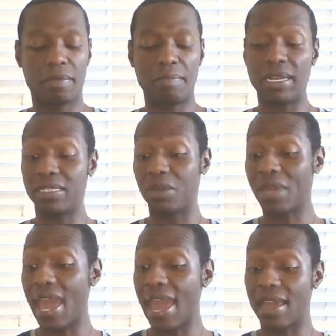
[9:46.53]
But it's
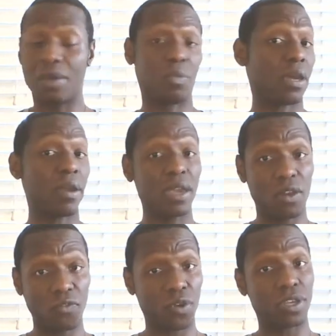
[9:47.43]
okay. We are
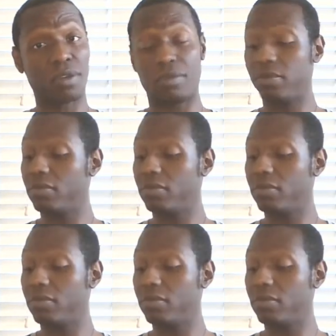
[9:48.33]
here for you.